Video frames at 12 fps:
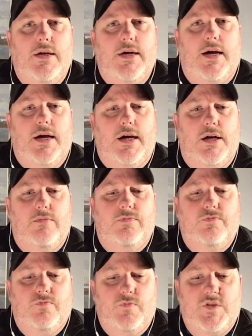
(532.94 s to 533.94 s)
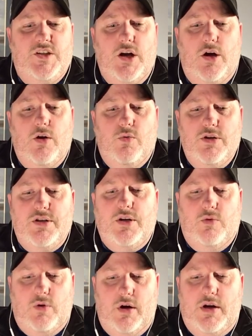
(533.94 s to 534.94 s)
So we're
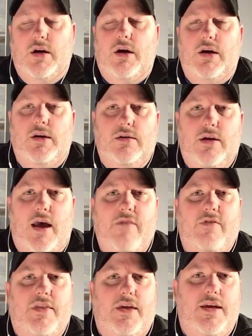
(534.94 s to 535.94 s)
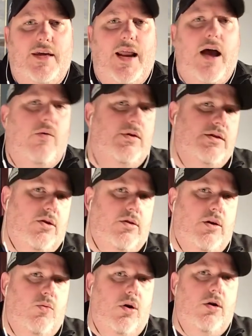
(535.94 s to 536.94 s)
still working on everything and how it's all
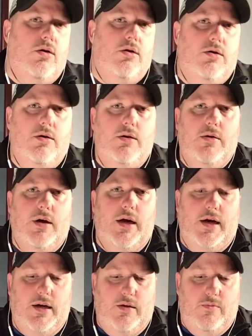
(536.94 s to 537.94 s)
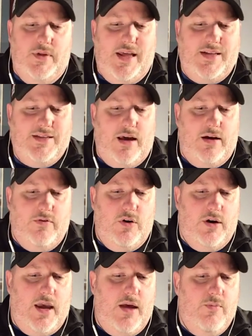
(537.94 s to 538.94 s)
going to work, but that's kind of
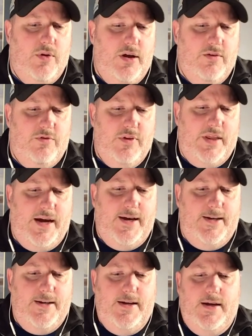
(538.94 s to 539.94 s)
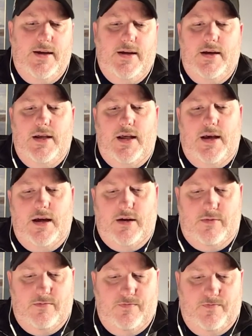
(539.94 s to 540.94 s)
our game plan for that.
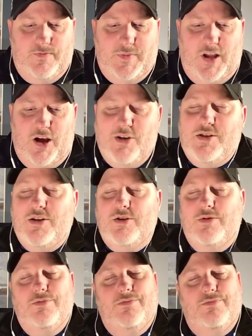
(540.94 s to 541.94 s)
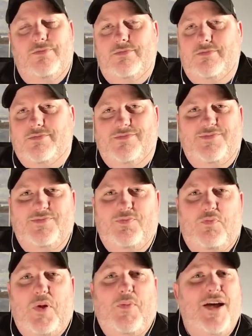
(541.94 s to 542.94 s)
Also,
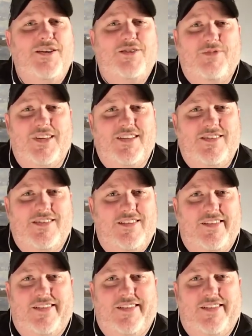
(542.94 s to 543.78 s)
be patient with us.